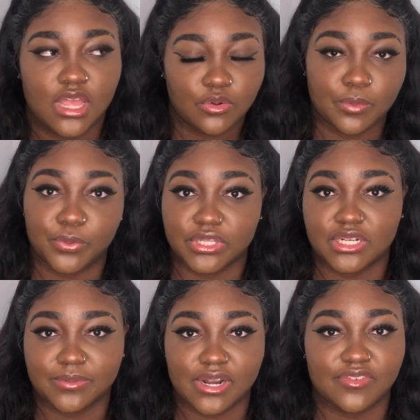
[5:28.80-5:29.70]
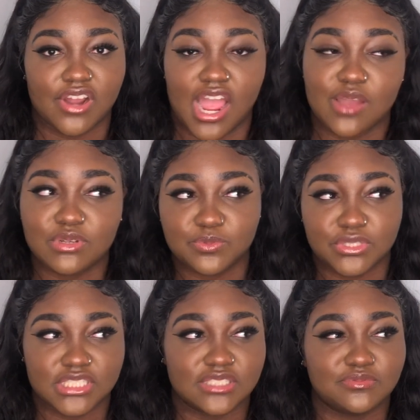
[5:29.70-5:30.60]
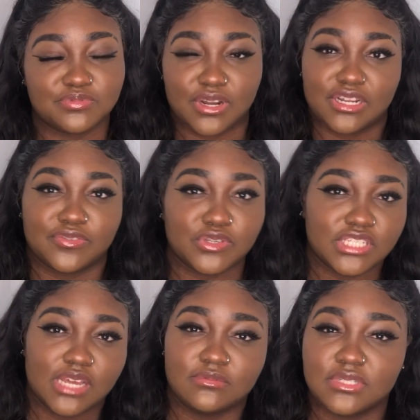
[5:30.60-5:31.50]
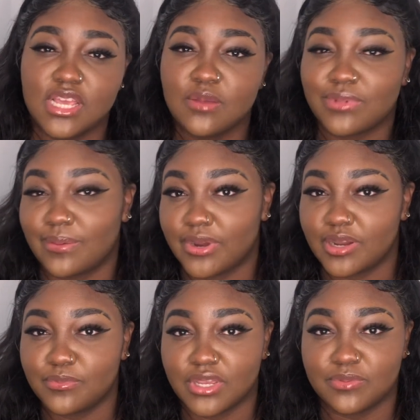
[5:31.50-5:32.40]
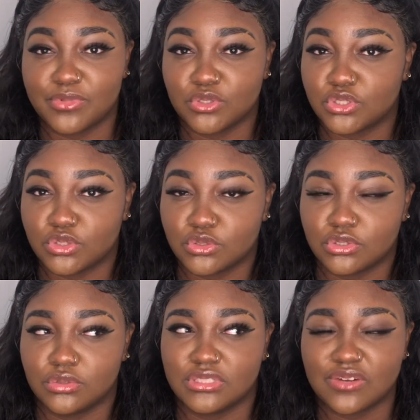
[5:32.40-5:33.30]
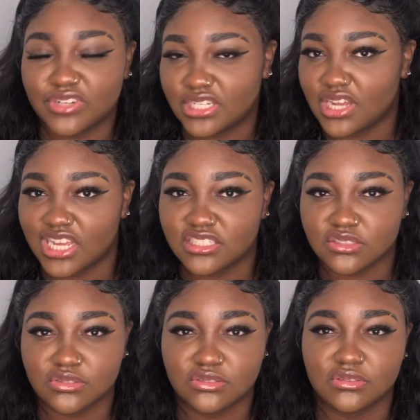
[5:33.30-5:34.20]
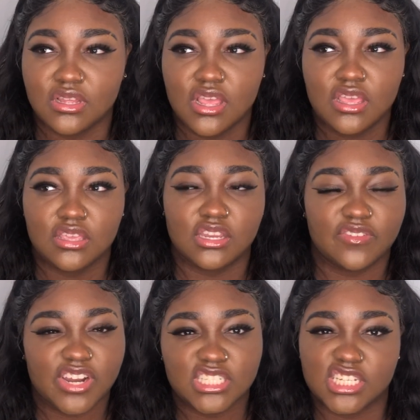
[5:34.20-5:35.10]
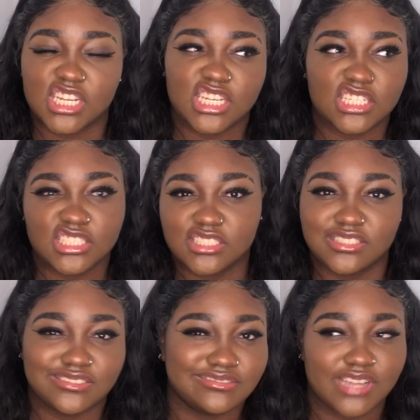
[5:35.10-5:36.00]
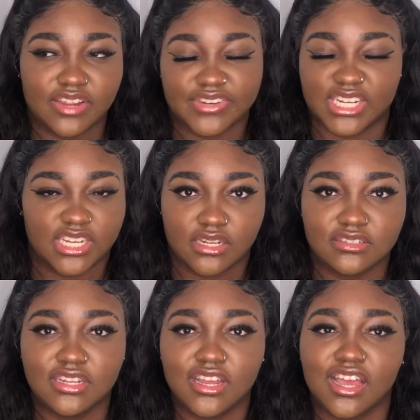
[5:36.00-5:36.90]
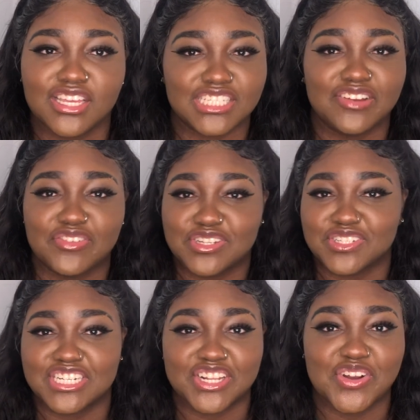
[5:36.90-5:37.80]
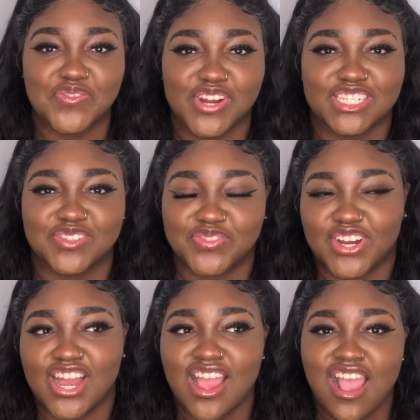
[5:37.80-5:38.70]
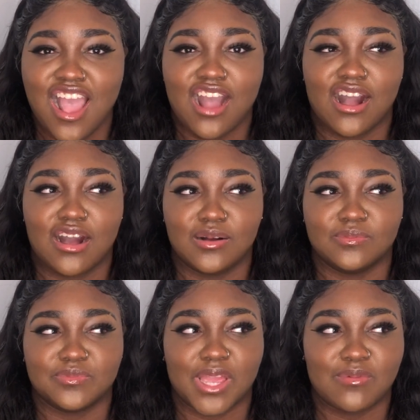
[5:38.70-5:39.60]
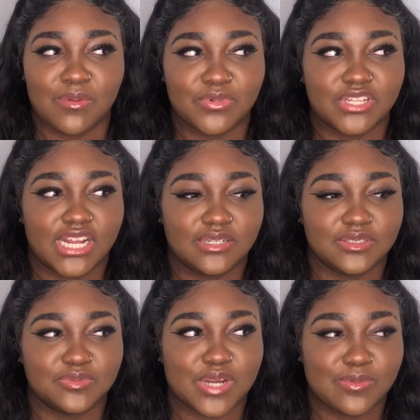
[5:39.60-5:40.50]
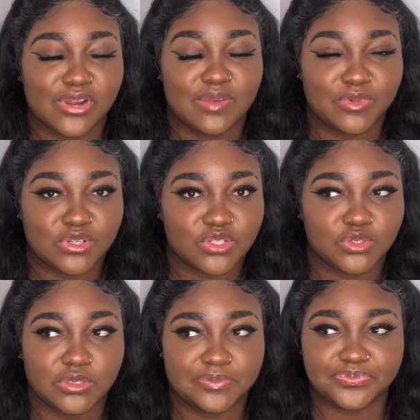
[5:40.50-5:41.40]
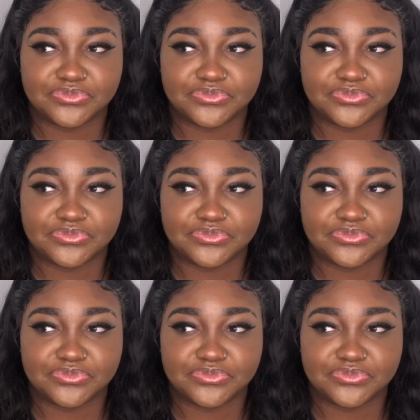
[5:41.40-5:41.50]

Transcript: or bullied or whatever. I was bullied probably a few times, primary and middle school, not really high school. University, not really, no, because everyone's really their own person. But I remember that in primary and middle school,